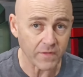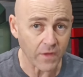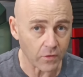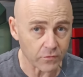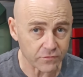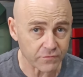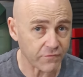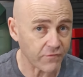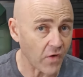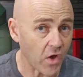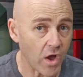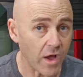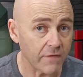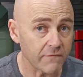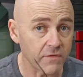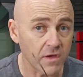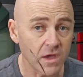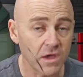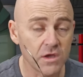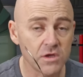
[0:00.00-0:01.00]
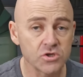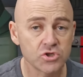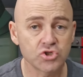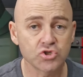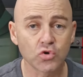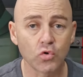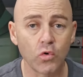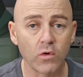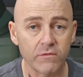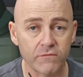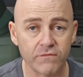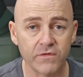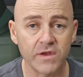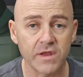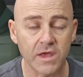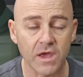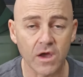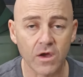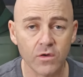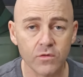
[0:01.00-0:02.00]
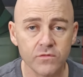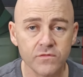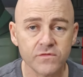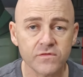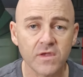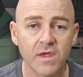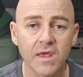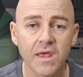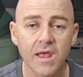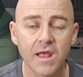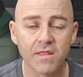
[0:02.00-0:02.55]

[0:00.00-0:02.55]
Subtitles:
those 5 short videos